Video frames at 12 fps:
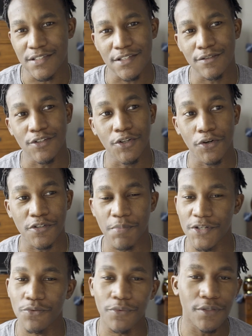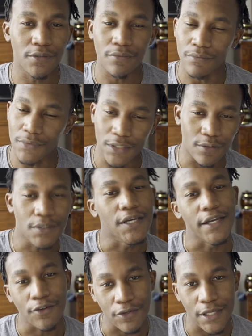and especially when you deal with the
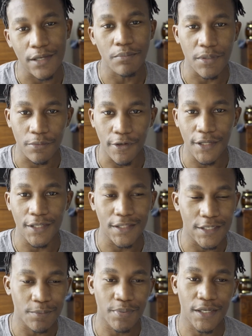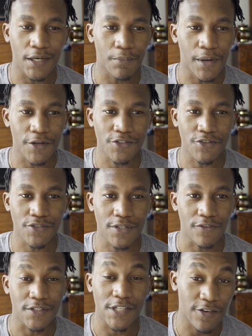internet, people are gonna nitpick about certain stuff
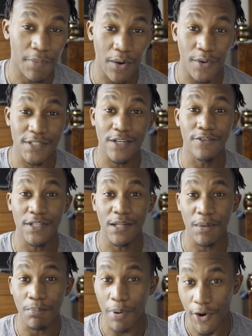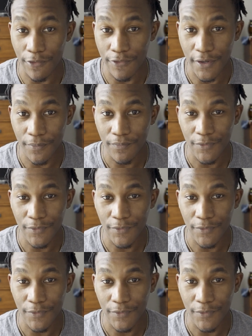because everybody wants everything to be perfect.